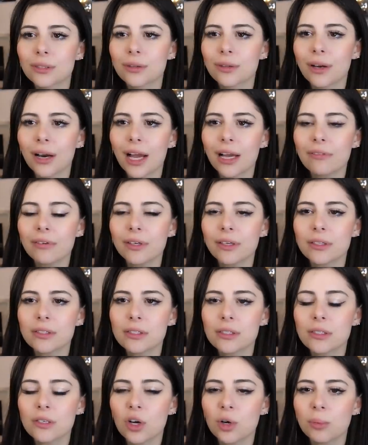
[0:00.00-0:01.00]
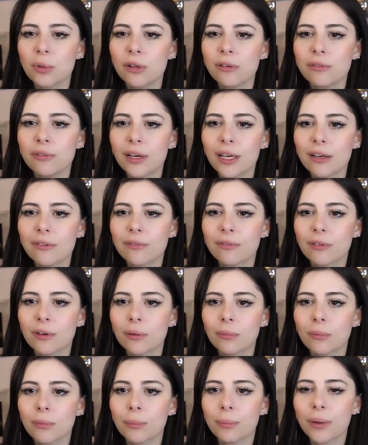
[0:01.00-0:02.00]
so they're having a snowball fight
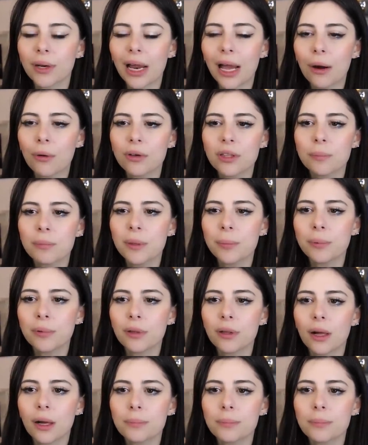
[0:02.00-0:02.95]
from, but how are the people